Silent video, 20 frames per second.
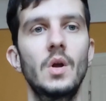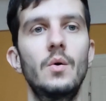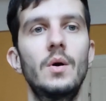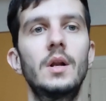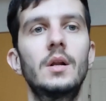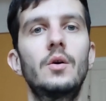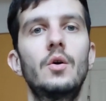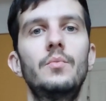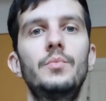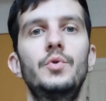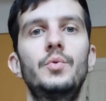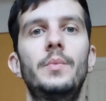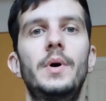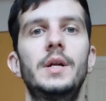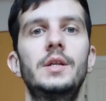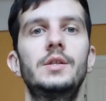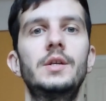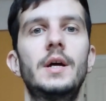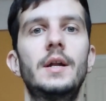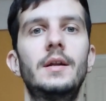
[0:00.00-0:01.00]
welcome to my
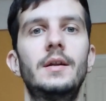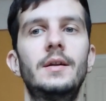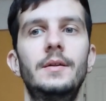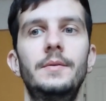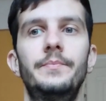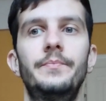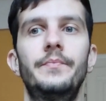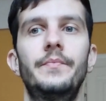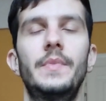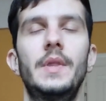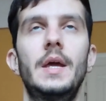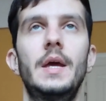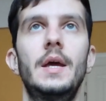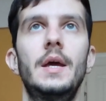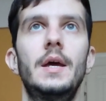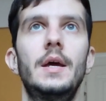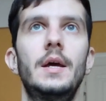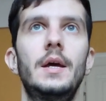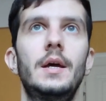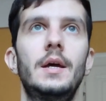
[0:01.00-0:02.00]
channel.
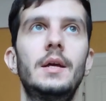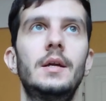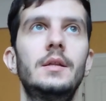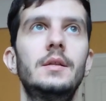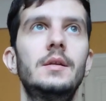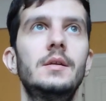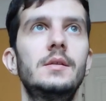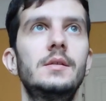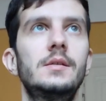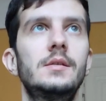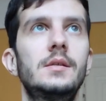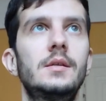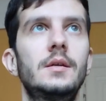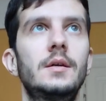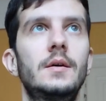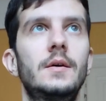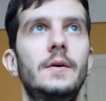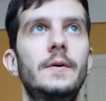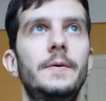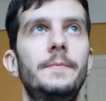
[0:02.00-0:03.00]
In this
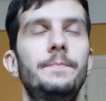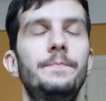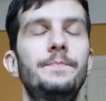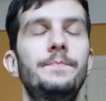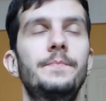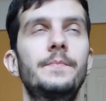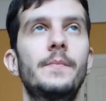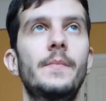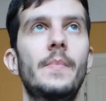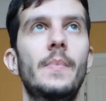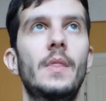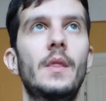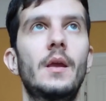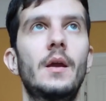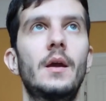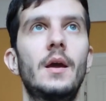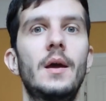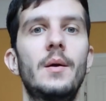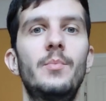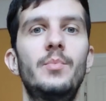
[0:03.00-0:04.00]

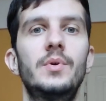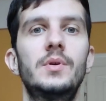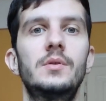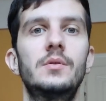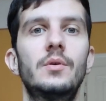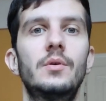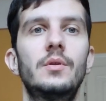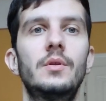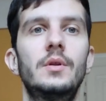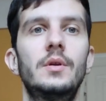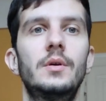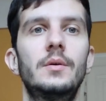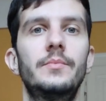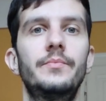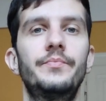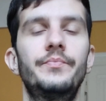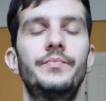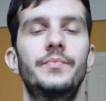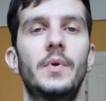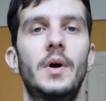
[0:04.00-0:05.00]
episode
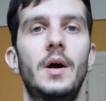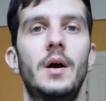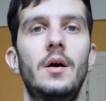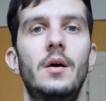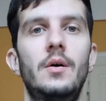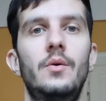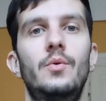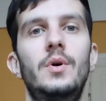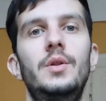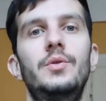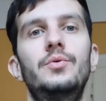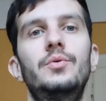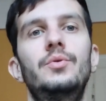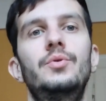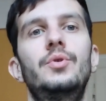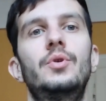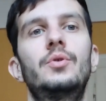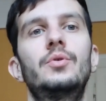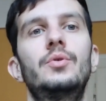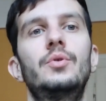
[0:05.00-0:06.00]
I want to
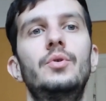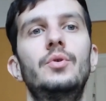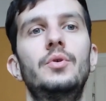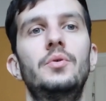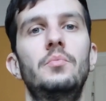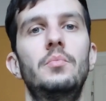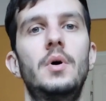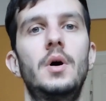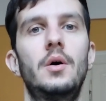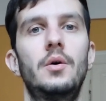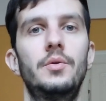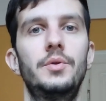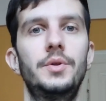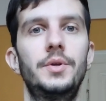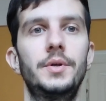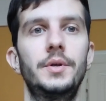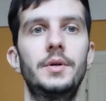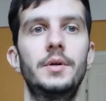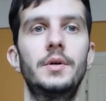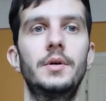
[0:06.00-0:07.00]
talk to you about
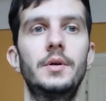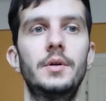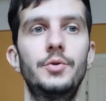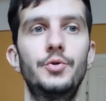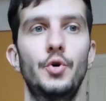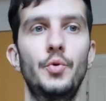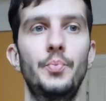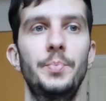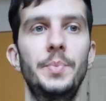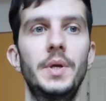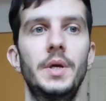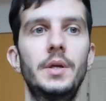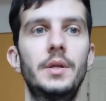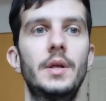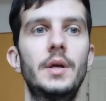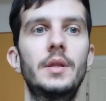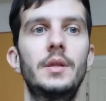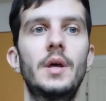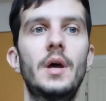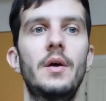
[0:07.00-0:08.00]
a topic
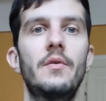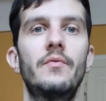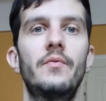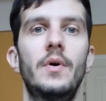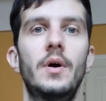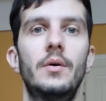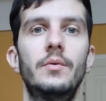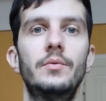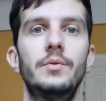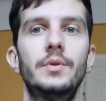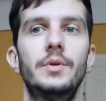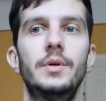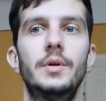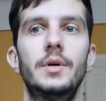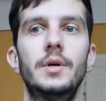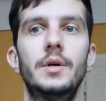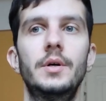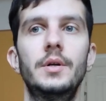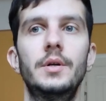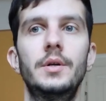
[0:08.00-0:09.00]
that I found
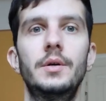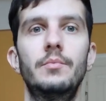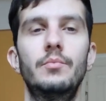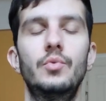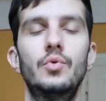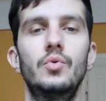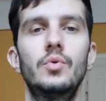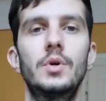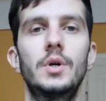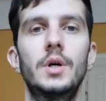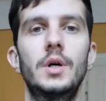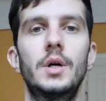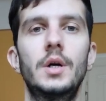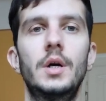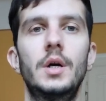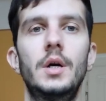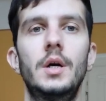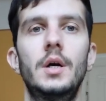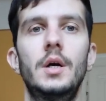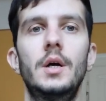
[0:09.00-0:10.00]
in a book.
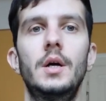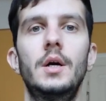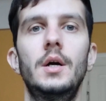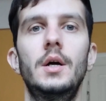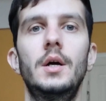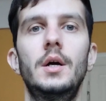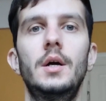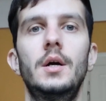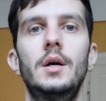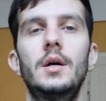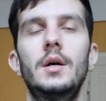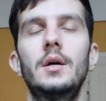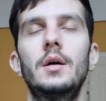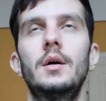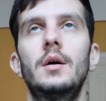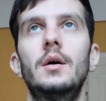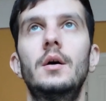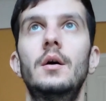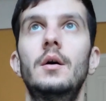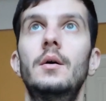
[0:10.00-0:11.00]

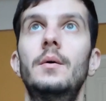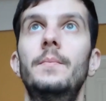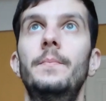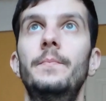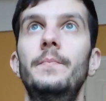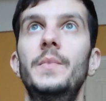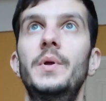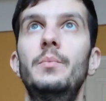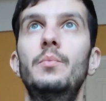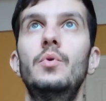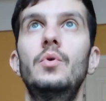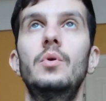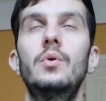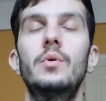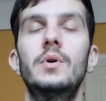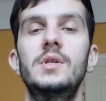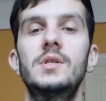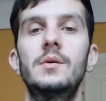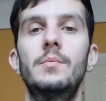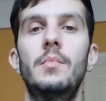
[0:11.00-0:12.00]
The book
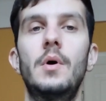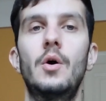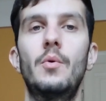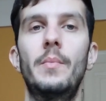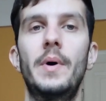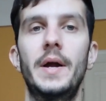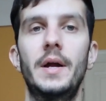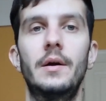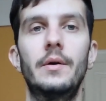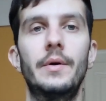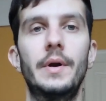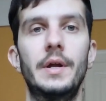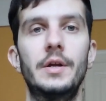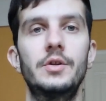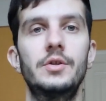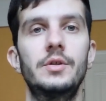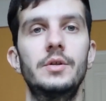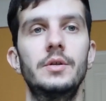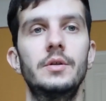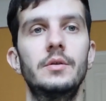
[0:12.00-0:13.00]
was about
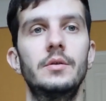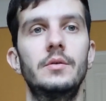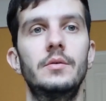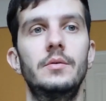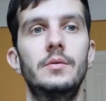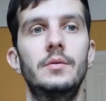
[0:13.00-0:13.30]
migration